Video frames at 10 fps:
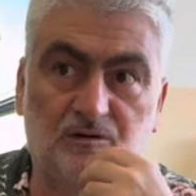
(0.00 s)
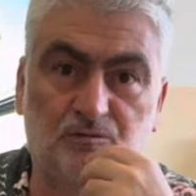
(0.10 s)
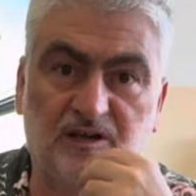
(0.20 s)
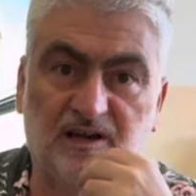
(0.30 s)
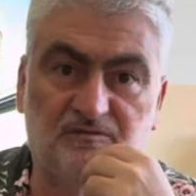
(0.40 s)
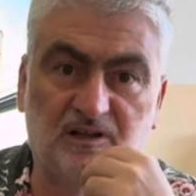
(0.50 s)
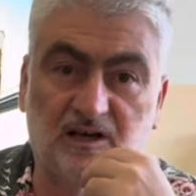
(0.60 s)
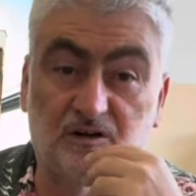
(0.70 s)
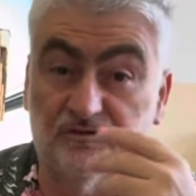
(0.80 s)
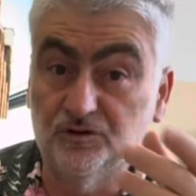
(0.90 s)
we have a
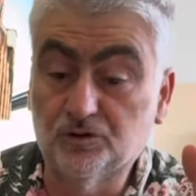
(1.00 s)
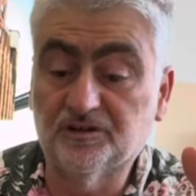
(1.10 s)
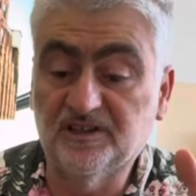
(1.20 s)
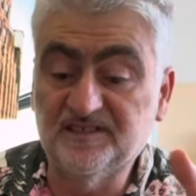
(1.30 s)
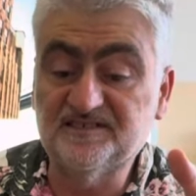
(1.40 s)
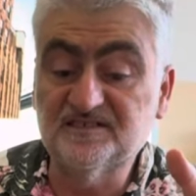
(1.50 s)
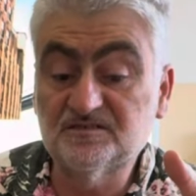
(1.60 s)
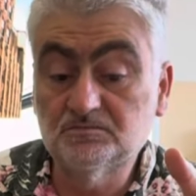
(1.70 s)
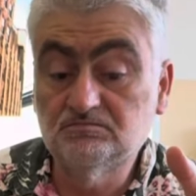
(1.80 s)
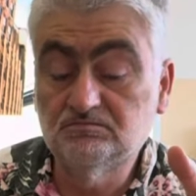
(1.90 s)
lot of new releases,